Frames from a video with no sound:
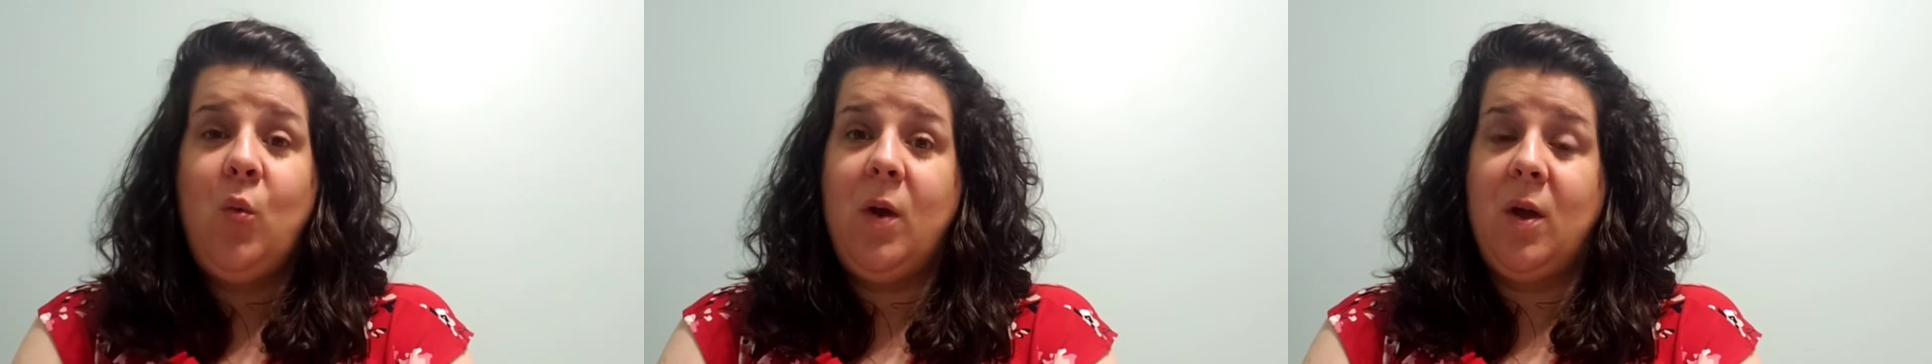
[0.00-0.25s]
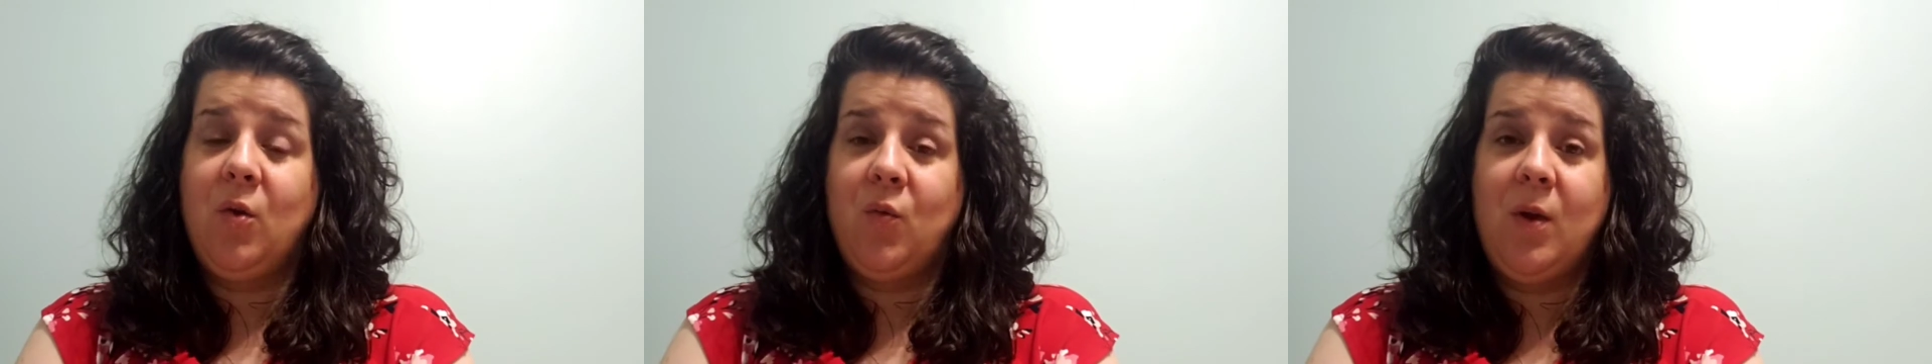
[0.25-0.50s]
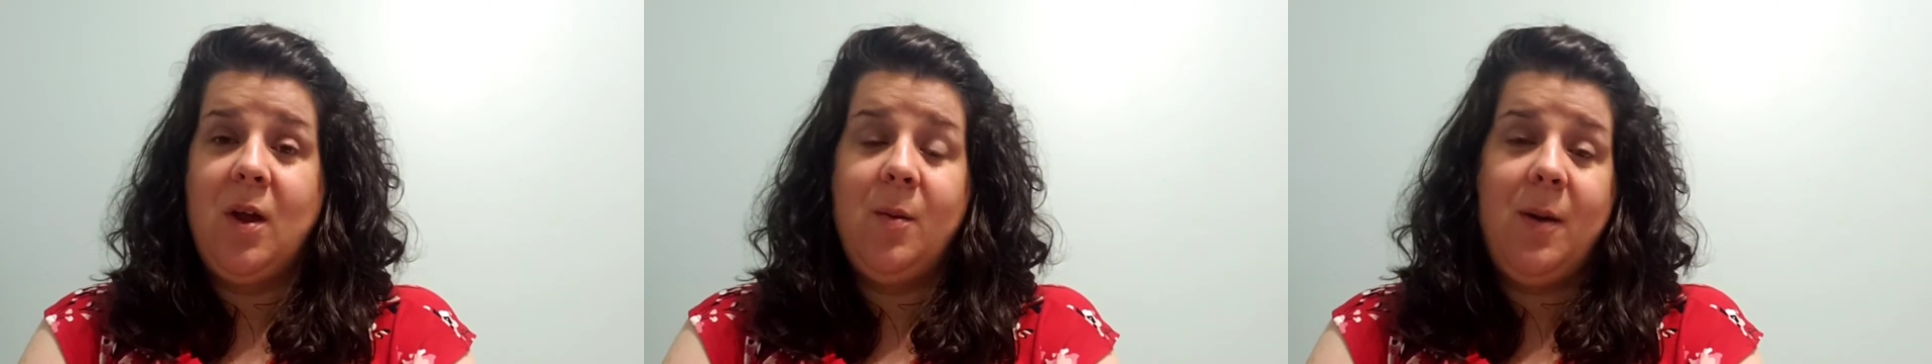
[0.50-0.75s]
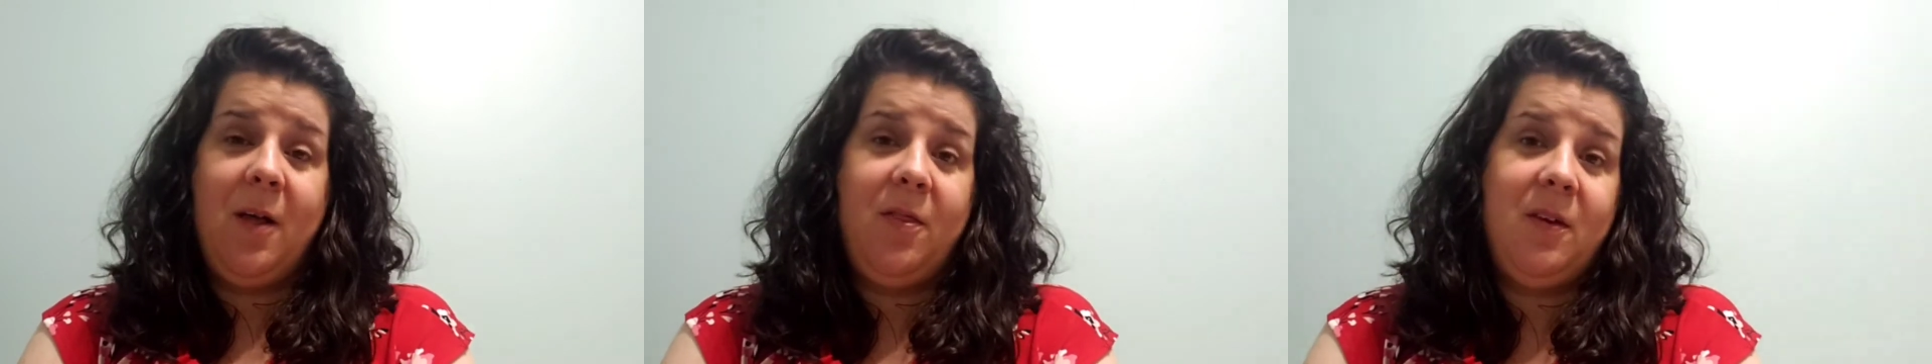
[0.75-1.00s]
We can read
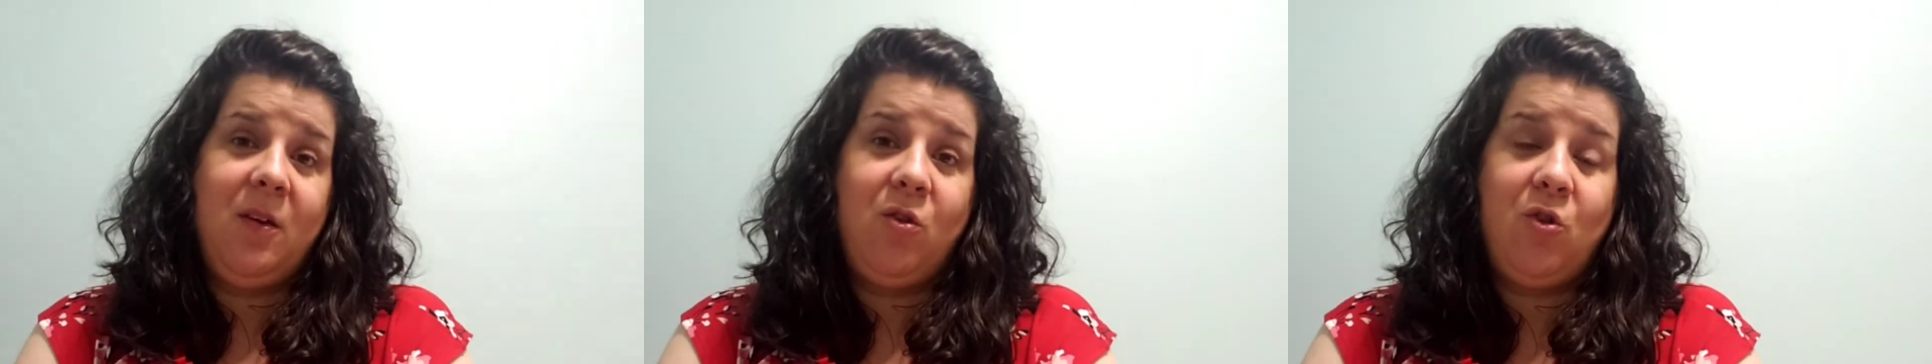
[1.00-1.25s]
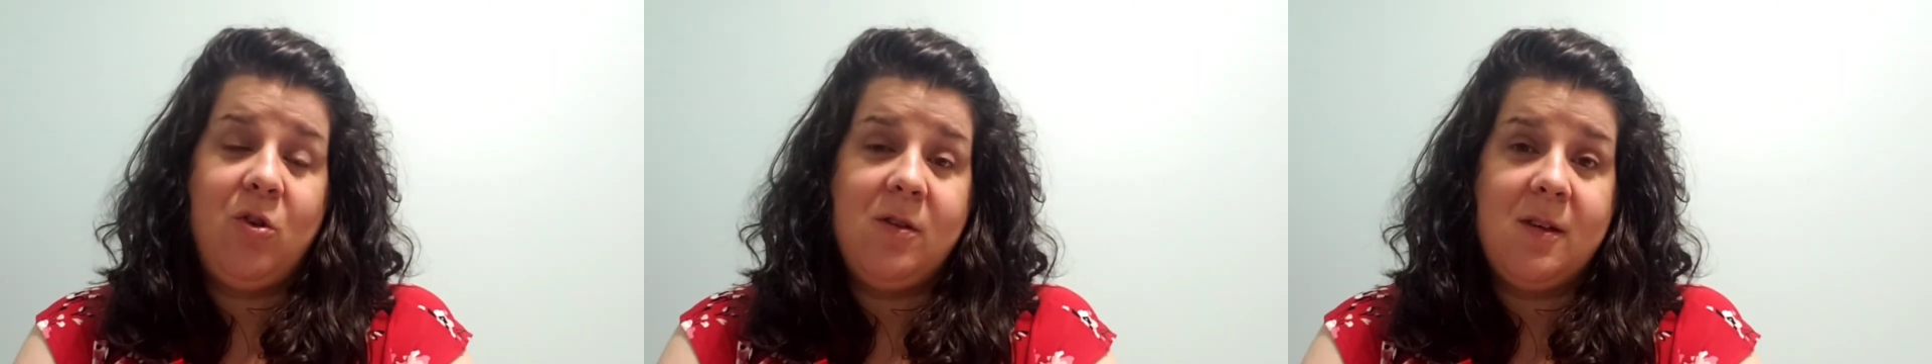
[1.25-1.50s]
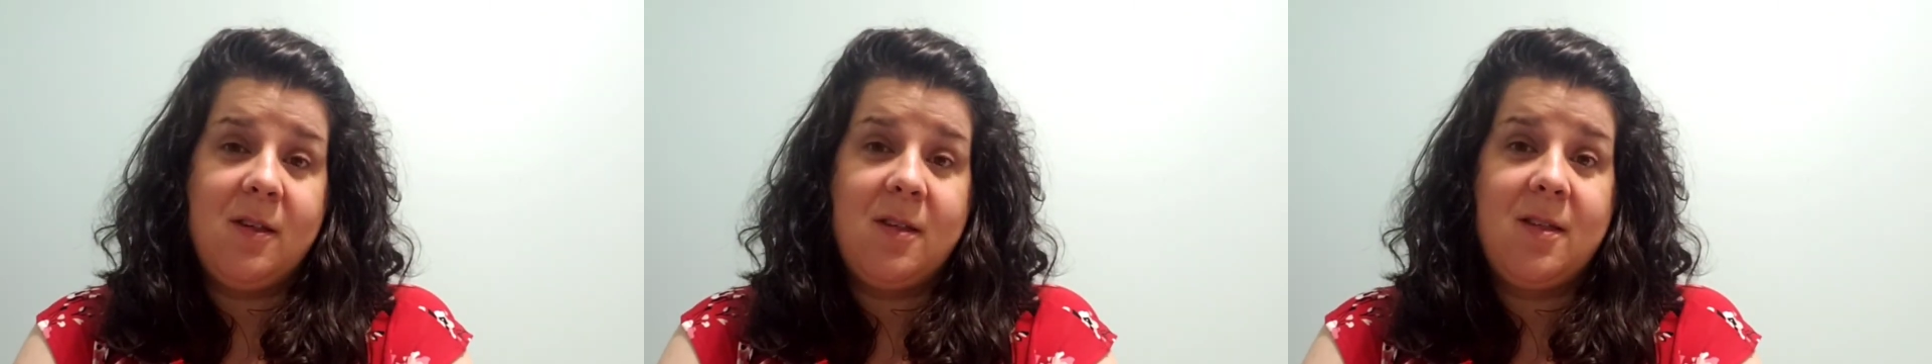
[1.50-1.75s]
about things Jesus